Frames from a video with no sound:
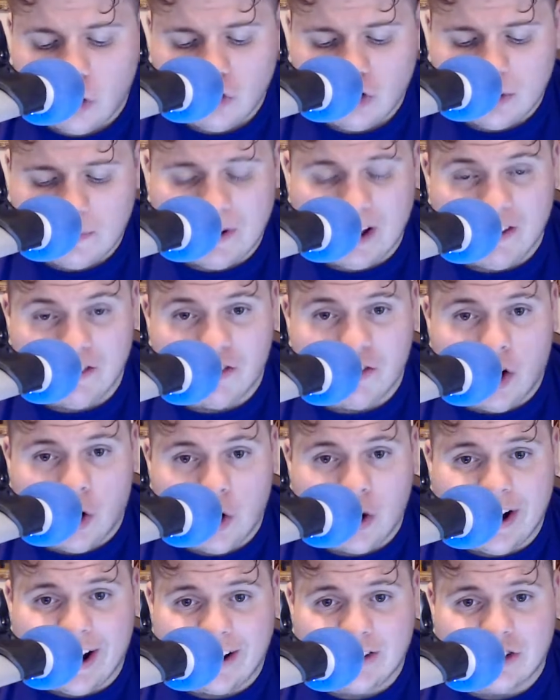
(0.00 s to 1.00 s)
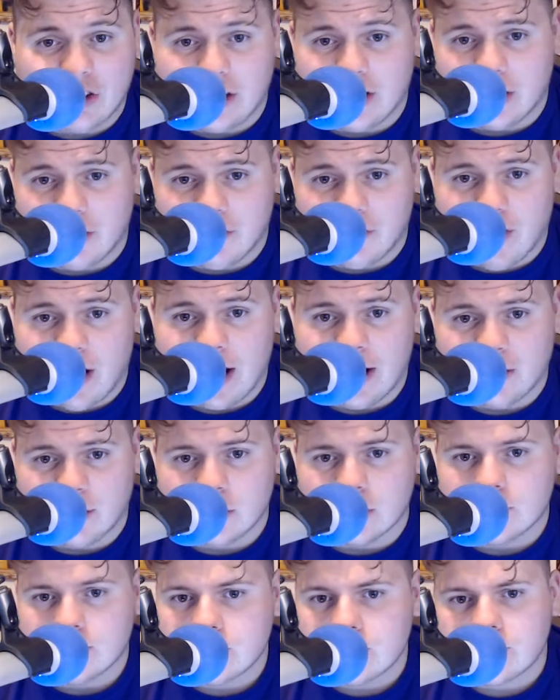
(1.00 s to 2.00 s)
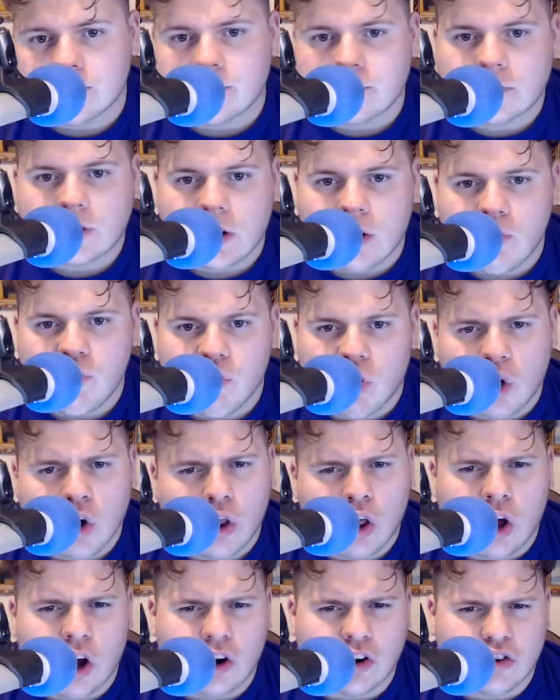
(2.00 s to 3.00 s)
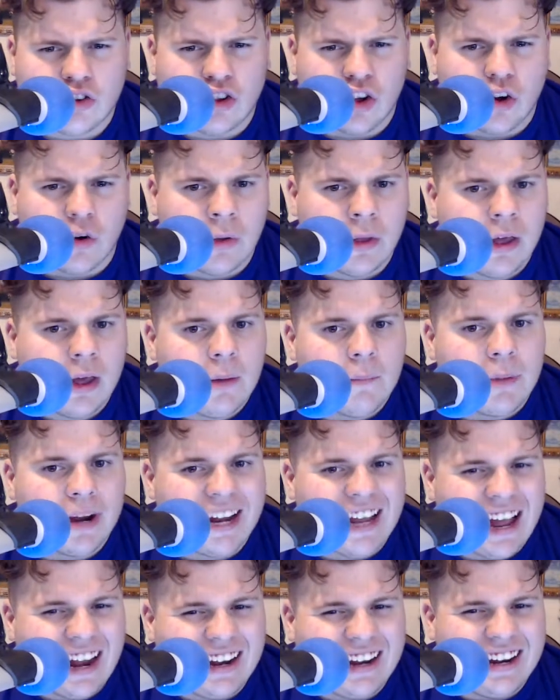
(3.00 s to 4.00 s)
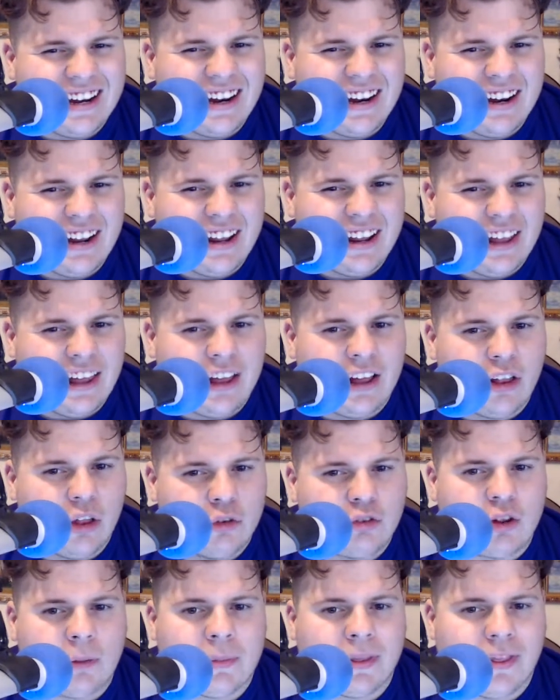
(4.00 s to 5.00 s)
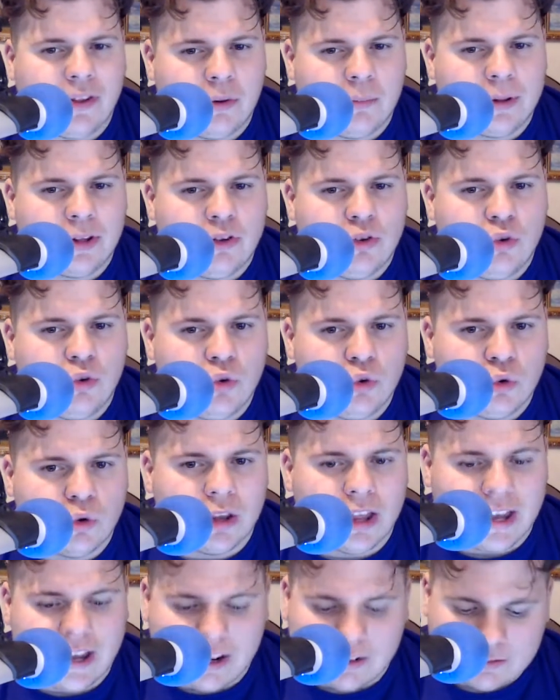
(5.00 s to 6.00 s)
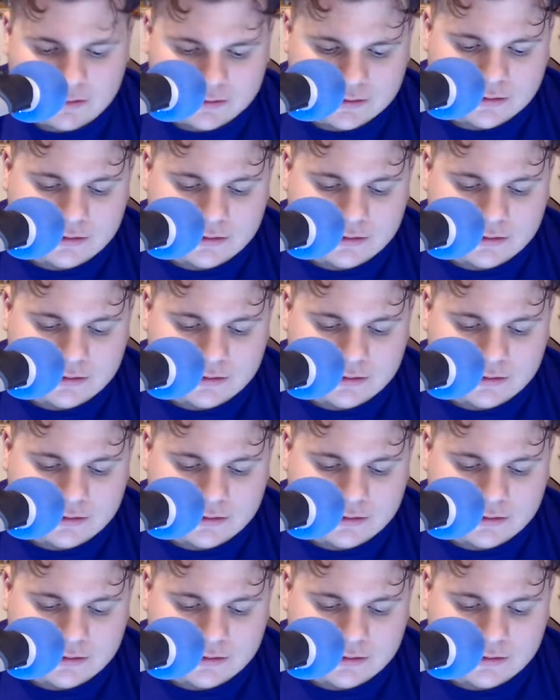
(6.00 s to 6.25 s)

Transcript: up very nicely in the final furlong or so. But again, he closed up a little bit too late.